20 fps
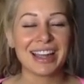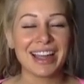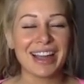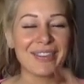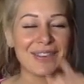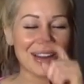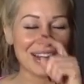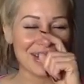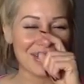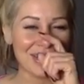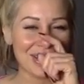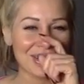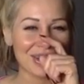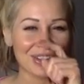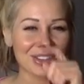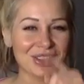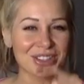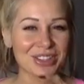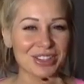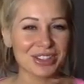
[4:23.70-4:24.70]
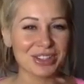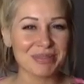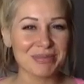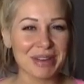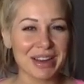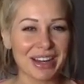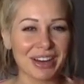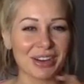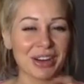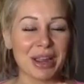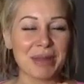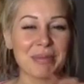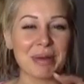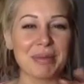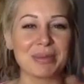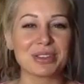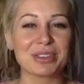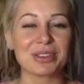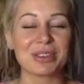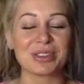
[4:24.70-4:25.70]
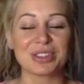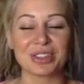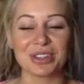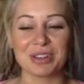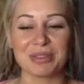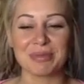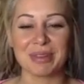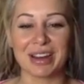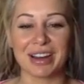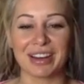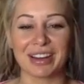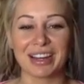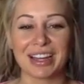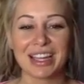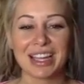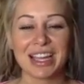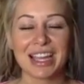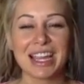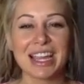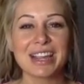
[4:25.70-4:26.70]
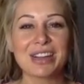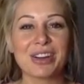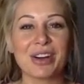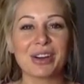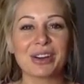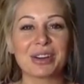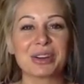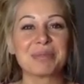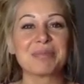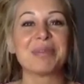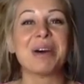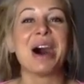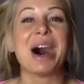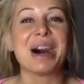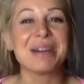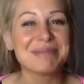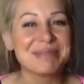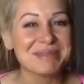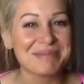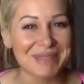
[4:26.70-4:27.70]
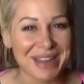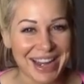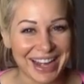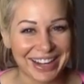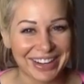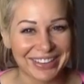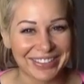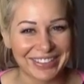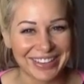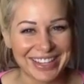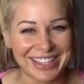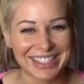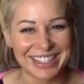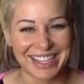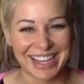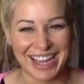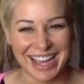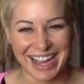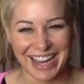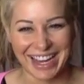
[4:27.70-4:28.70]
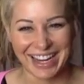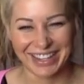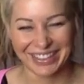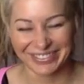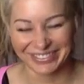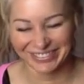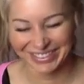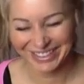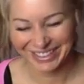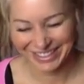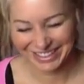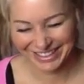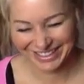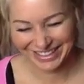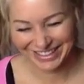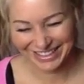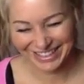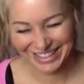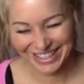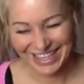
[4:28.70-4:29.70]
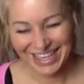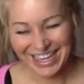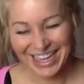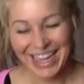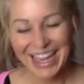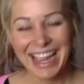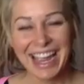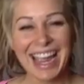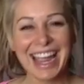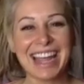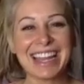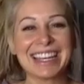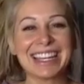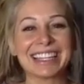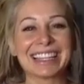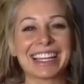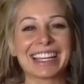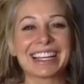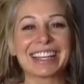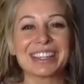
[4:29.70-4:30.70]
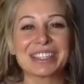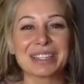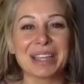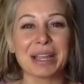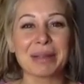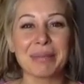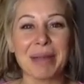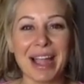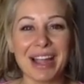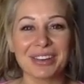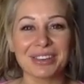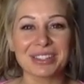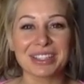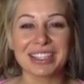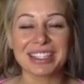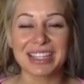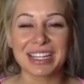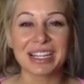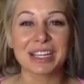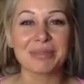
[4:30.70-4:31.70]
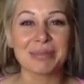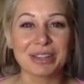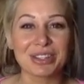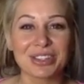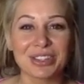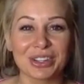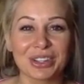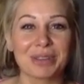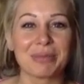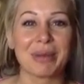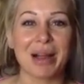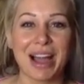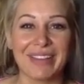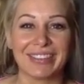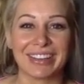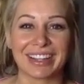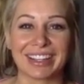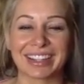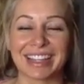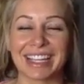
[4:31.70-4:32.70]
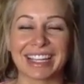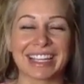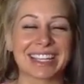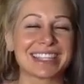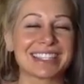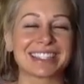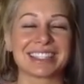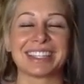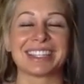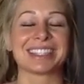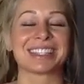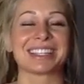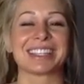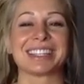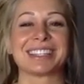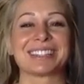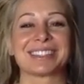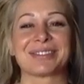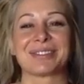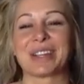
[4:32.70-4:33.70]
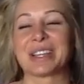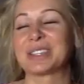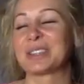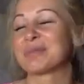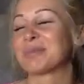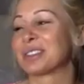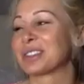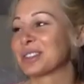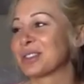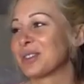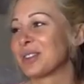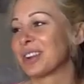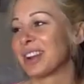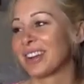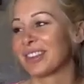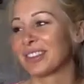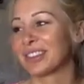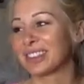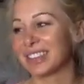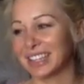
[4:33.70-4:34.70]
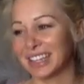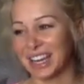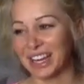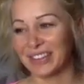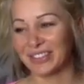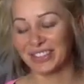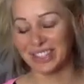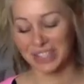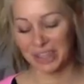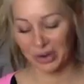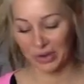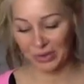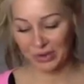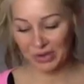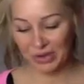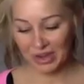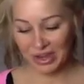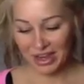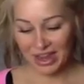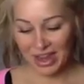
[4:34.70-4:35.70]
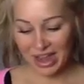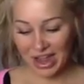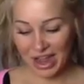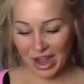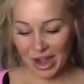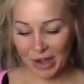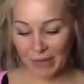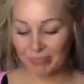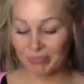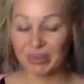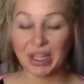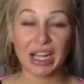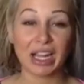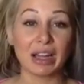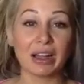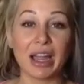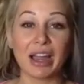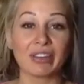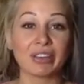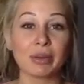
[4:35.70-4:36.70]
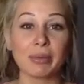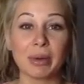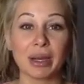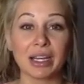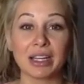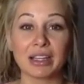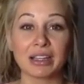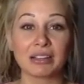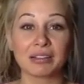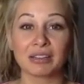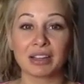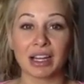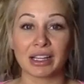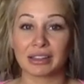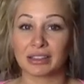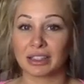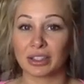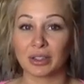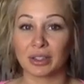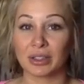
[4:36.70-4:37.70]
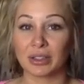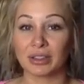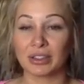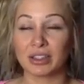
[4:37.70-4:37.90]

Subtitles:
Oh, wait, no, he called Sugar Bear. Okay, Mama June and Sugar Bear. He called her Mama Bear one time. And then like he's like backwards because then it could be Sugar Mama. Like it's way too much going on with the name. So yeah, everybody got their,